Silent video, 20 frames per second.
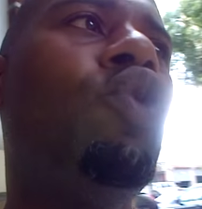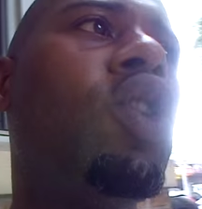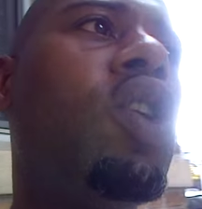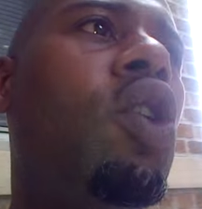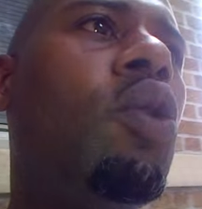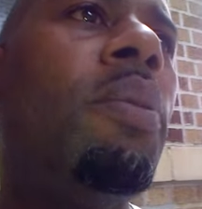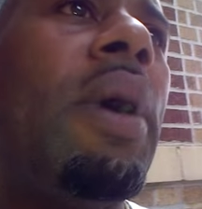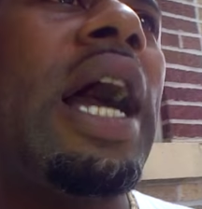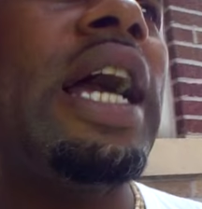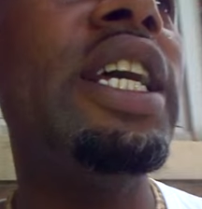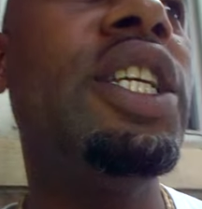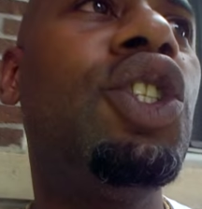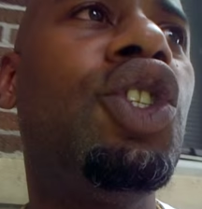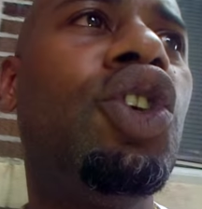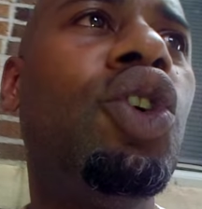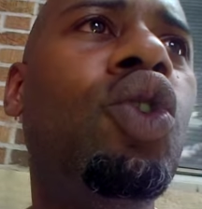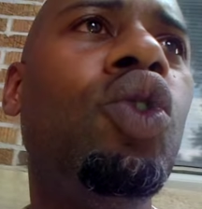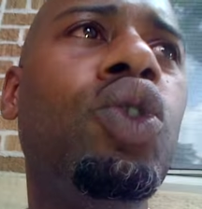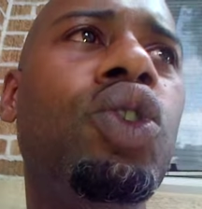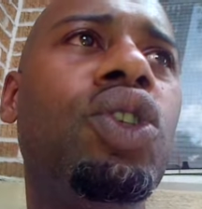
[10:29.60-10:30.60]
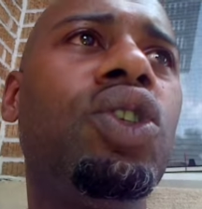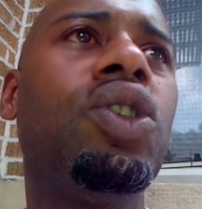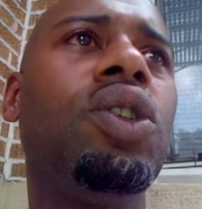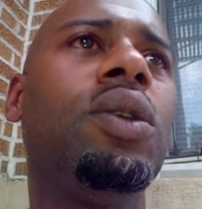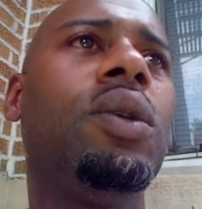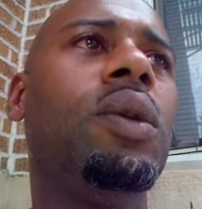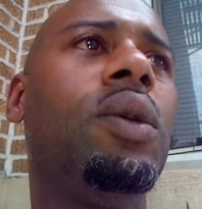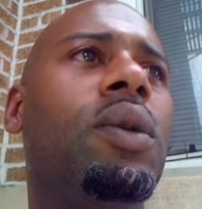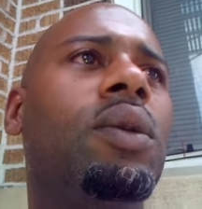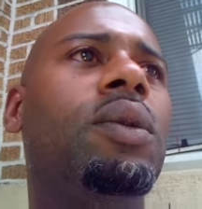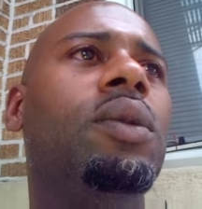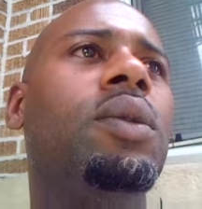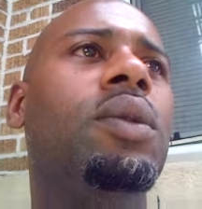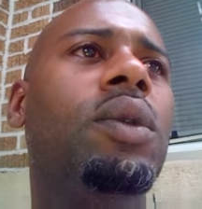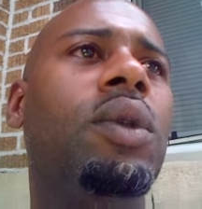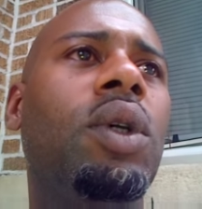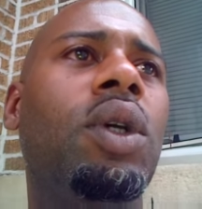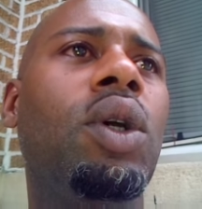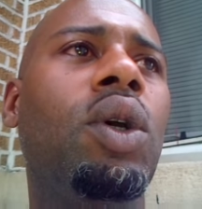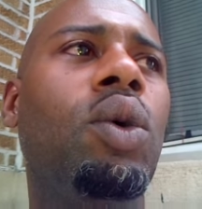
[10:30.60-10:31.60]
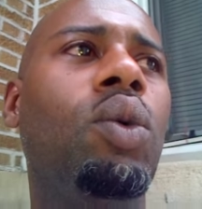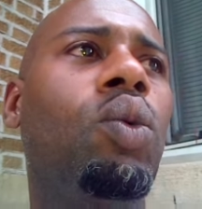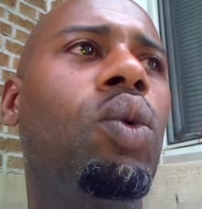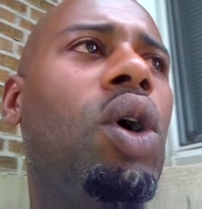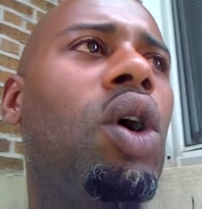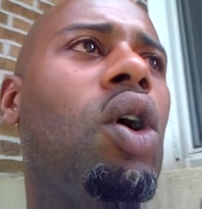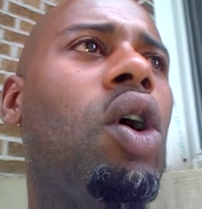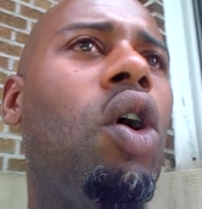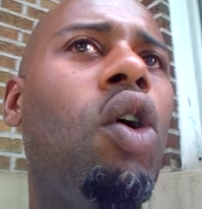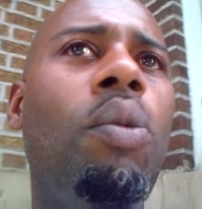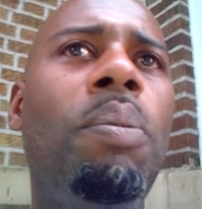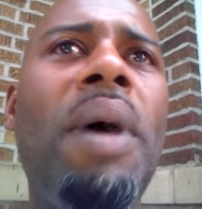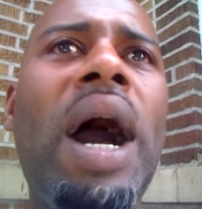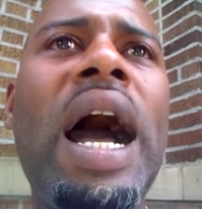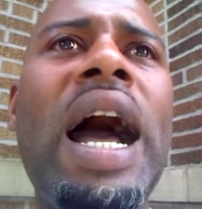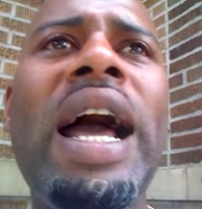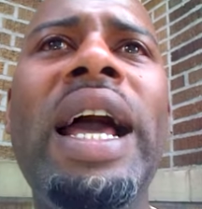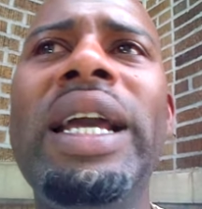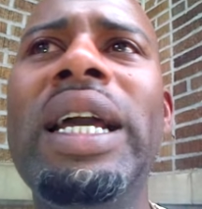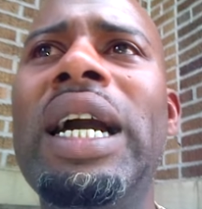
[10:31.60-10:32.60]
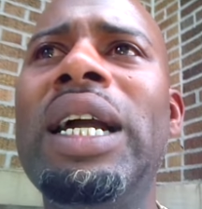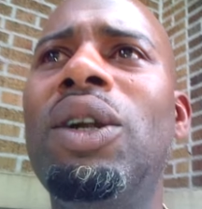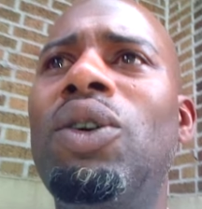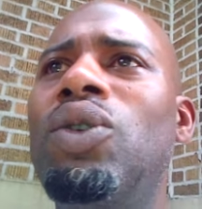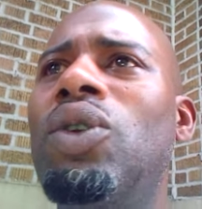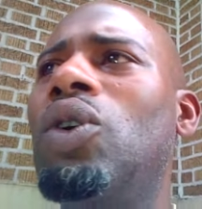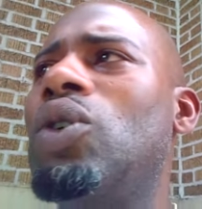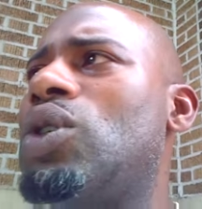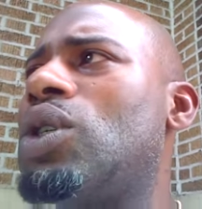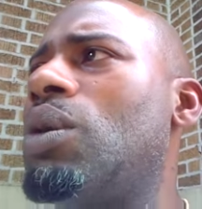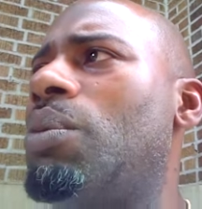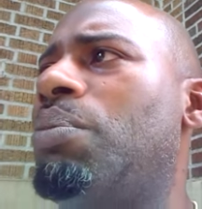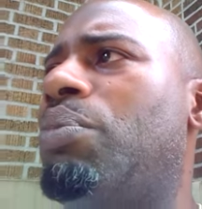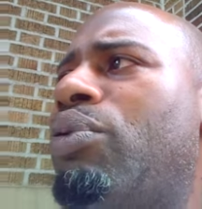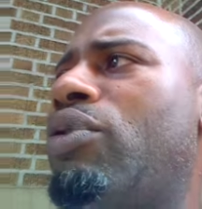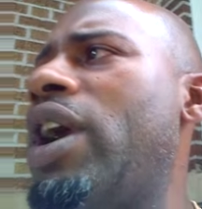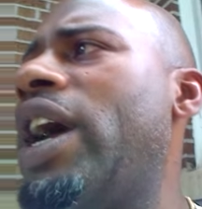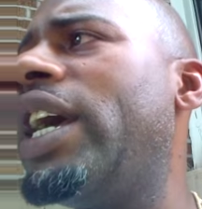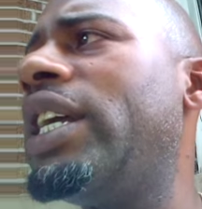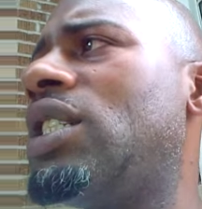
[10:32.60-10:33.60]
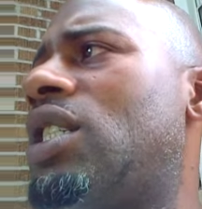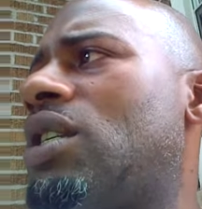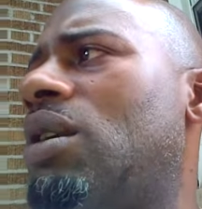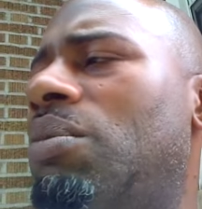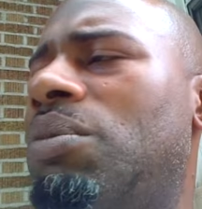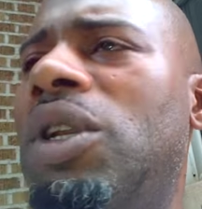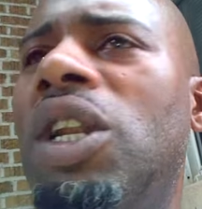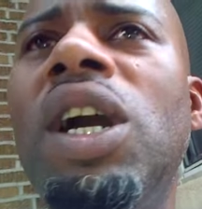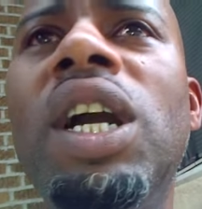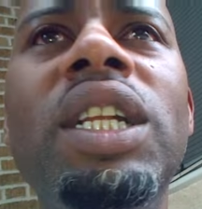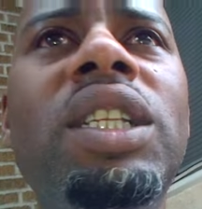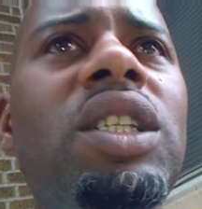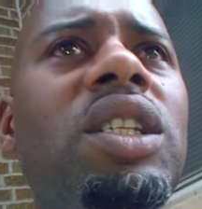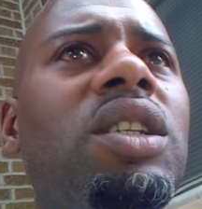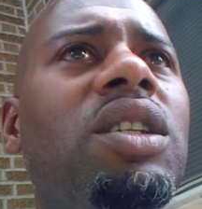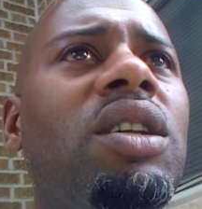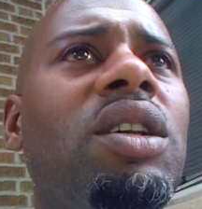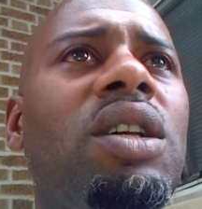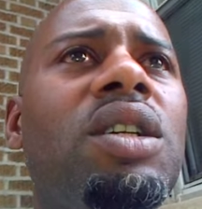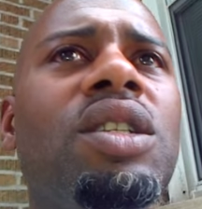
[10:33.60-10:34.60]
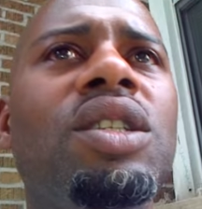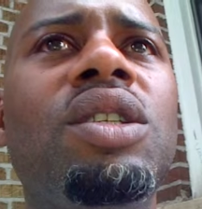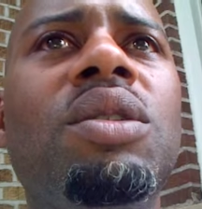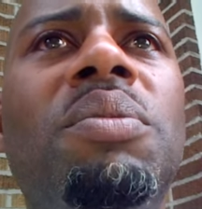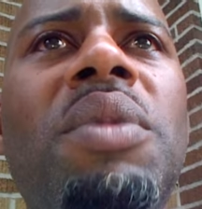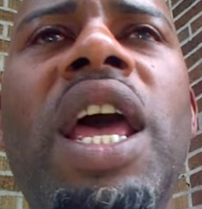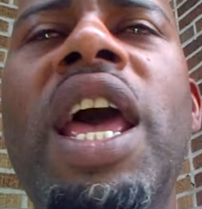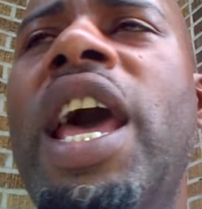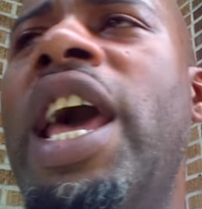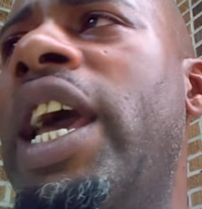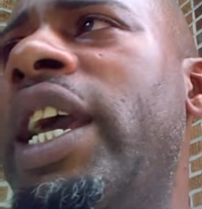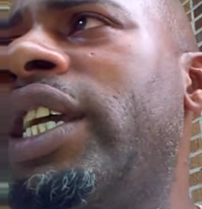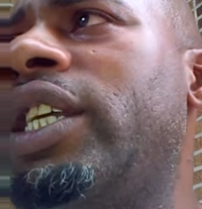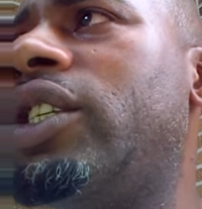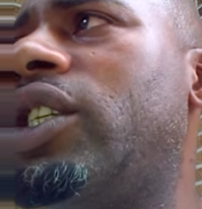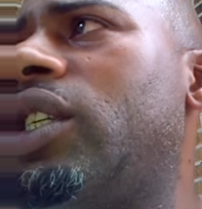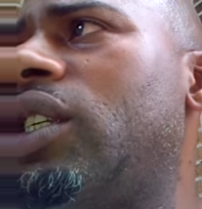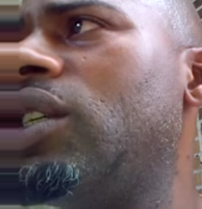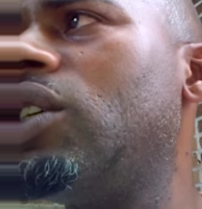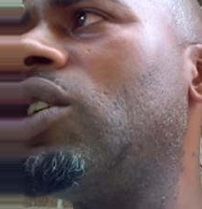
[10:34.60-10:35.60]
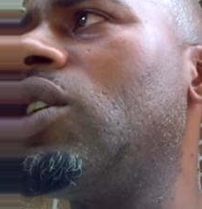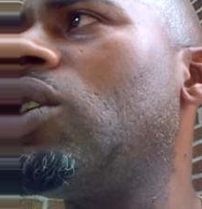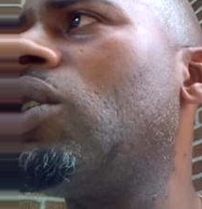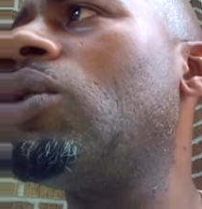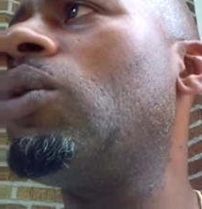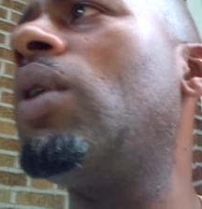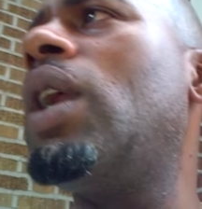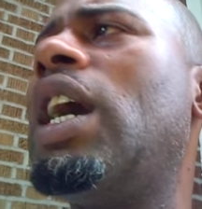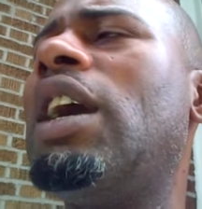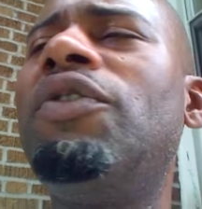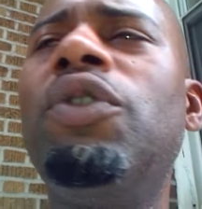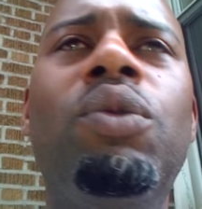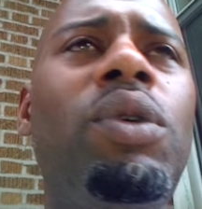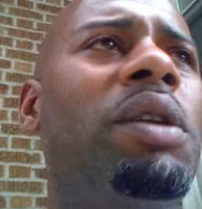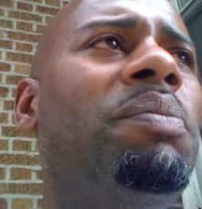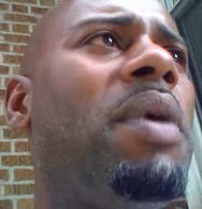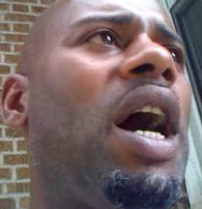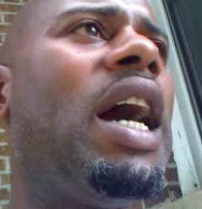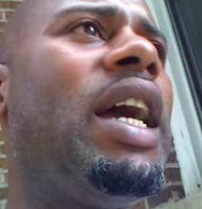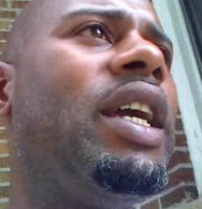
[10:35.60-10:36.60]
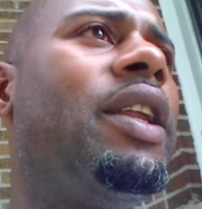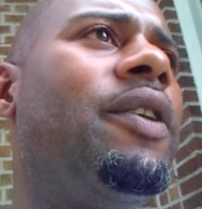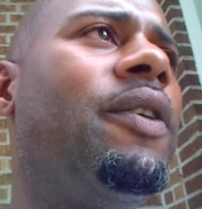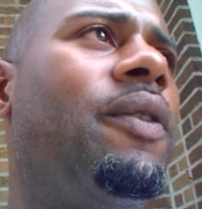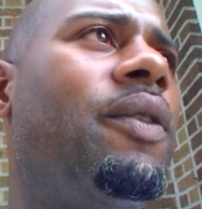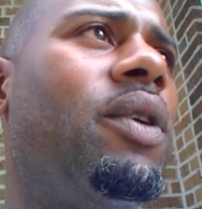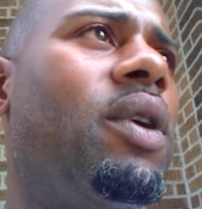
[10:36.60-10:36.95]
We'll go buy a juice, we'll go buy, I don't know, some bread, some nuts, some eggs, whatever we buying.